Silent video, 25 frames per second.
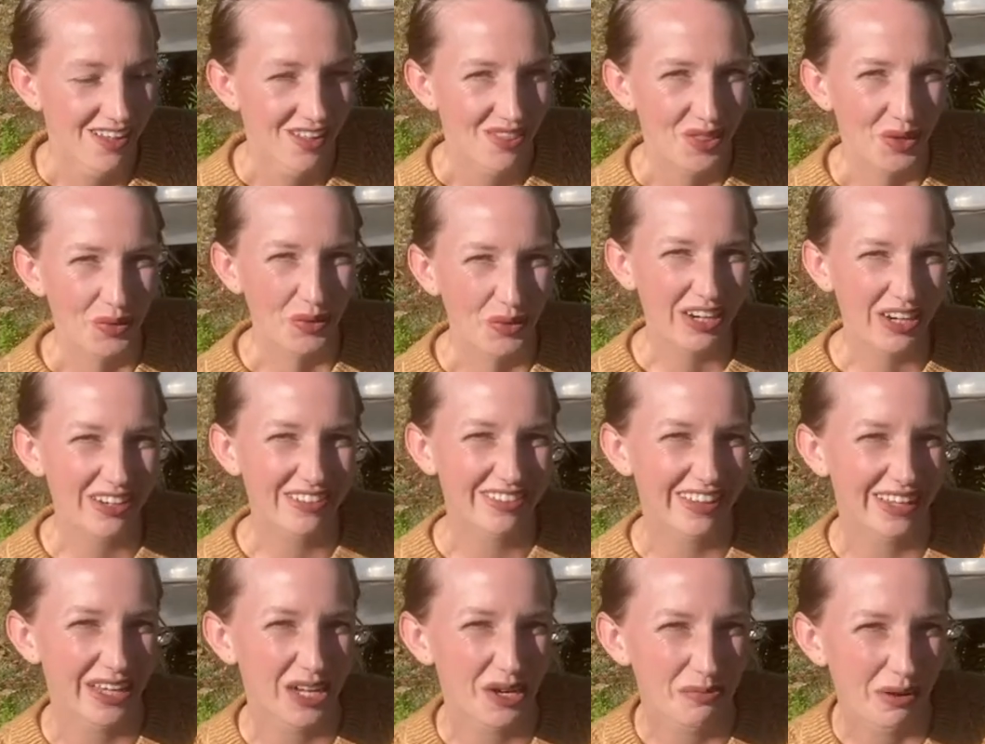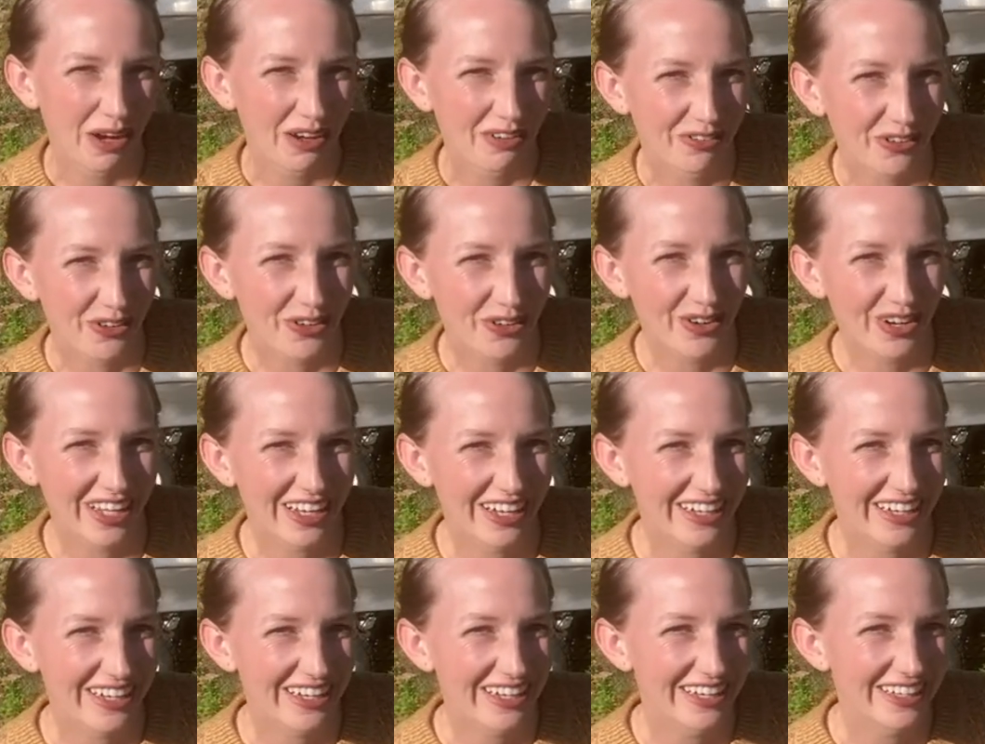The weird thing about
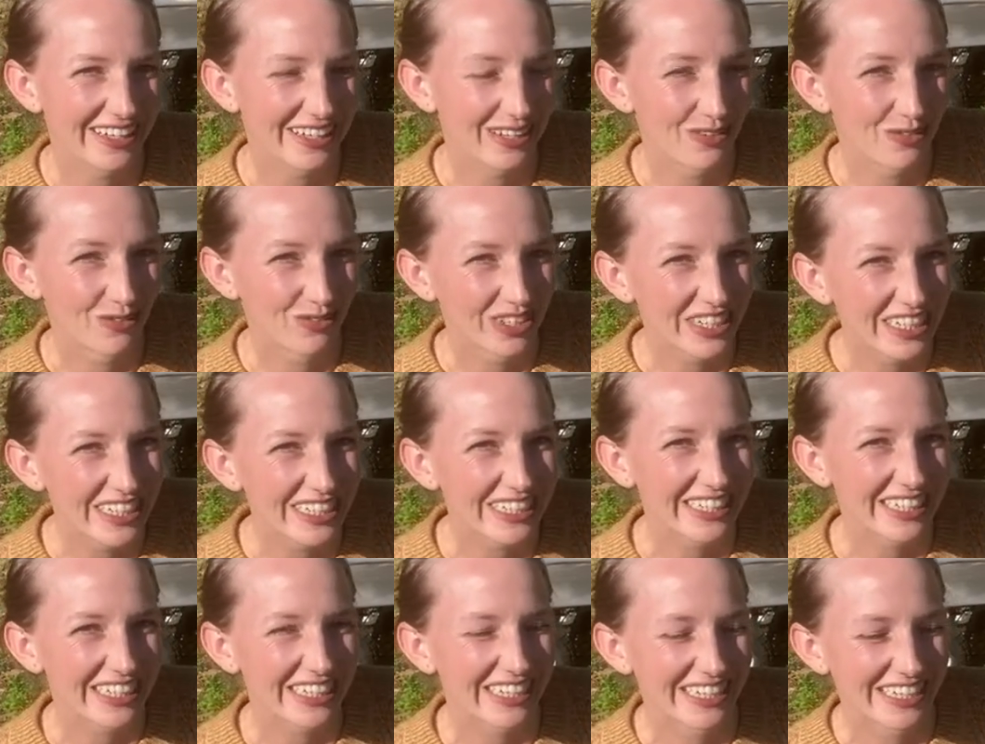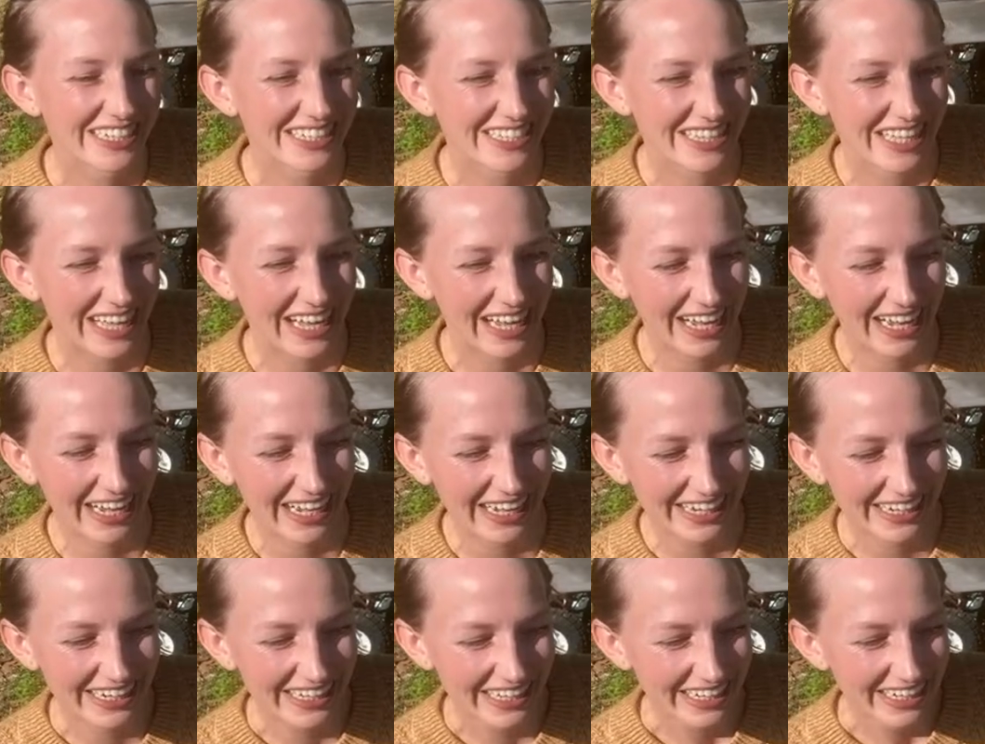Florida really is that,